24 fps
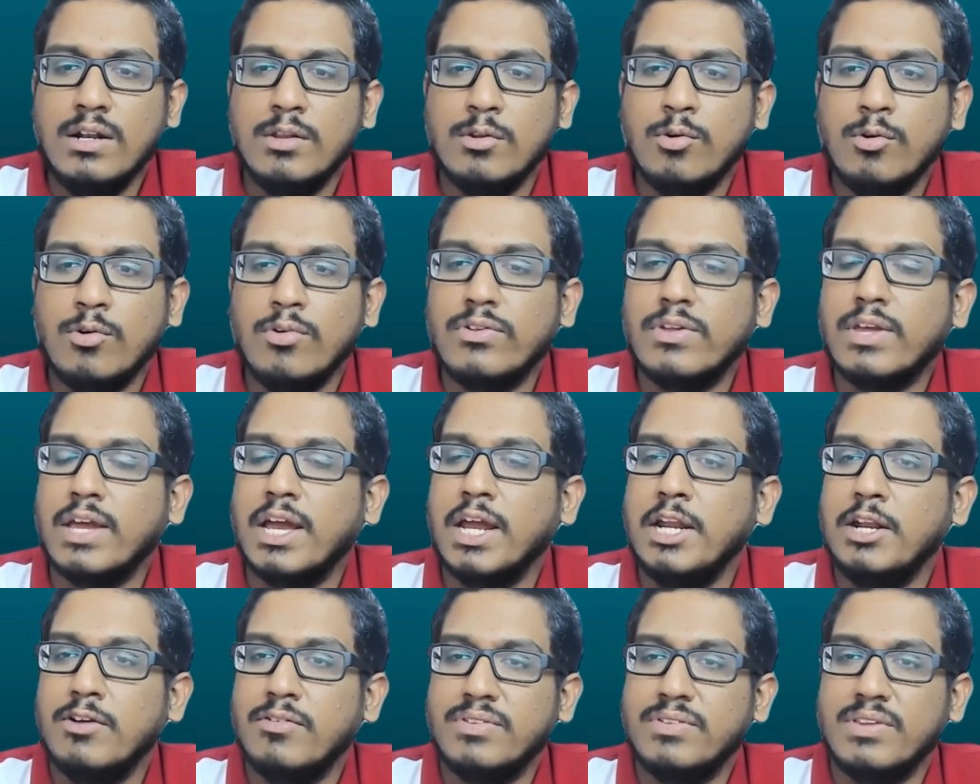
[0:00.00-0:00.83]
Those
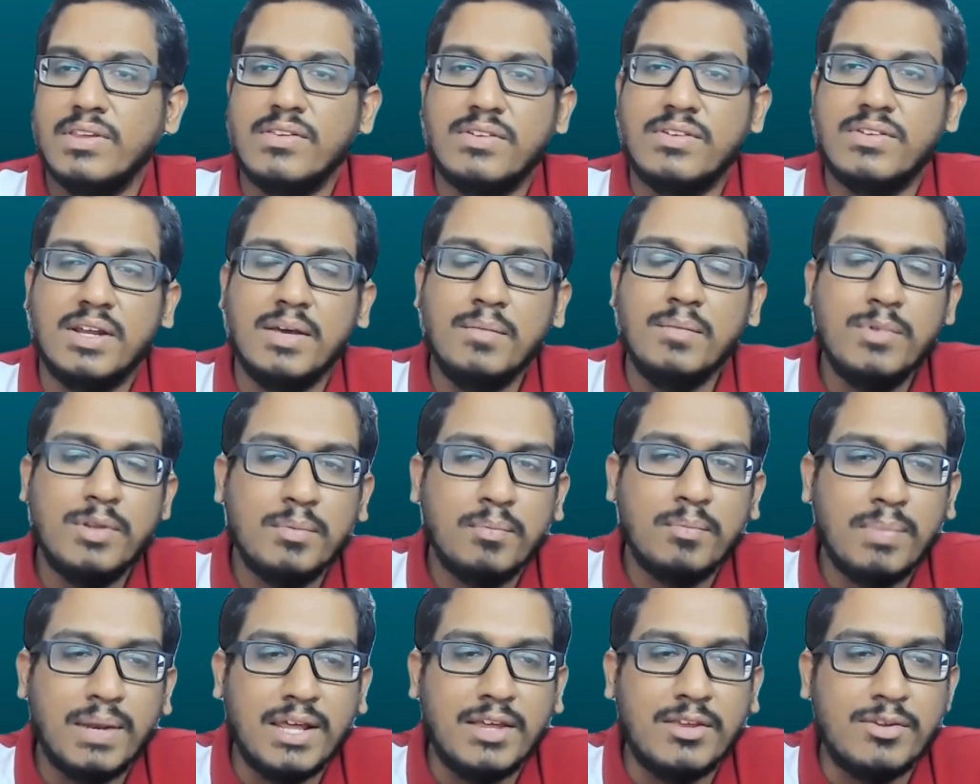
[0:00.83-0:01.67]
kind of systems,
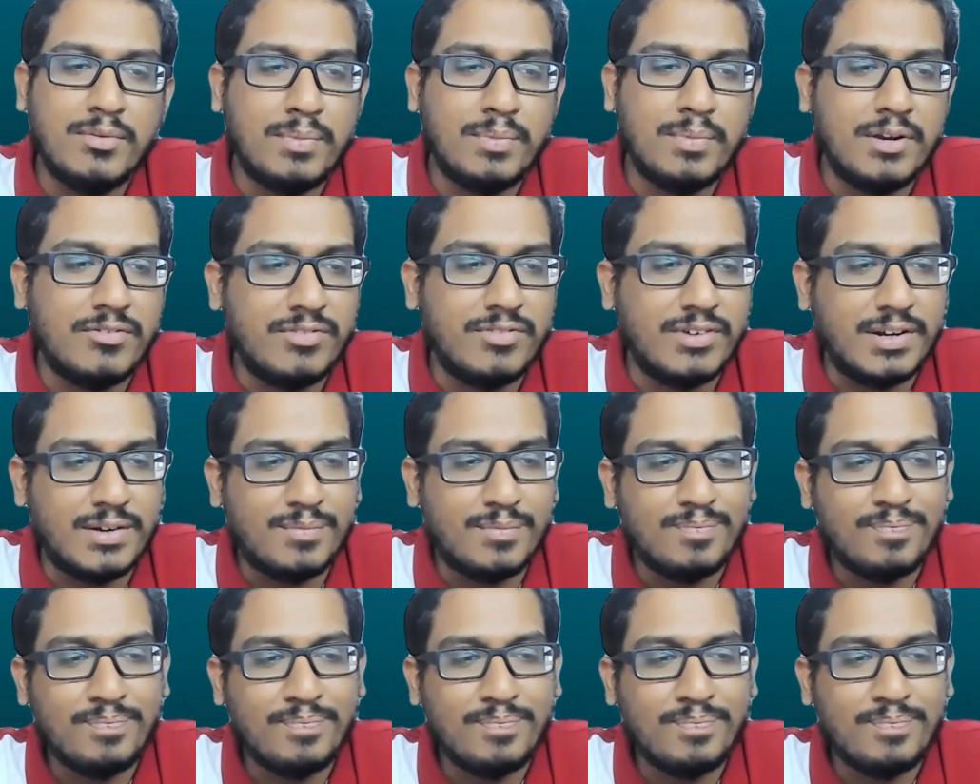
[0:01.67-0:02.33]
please prefer.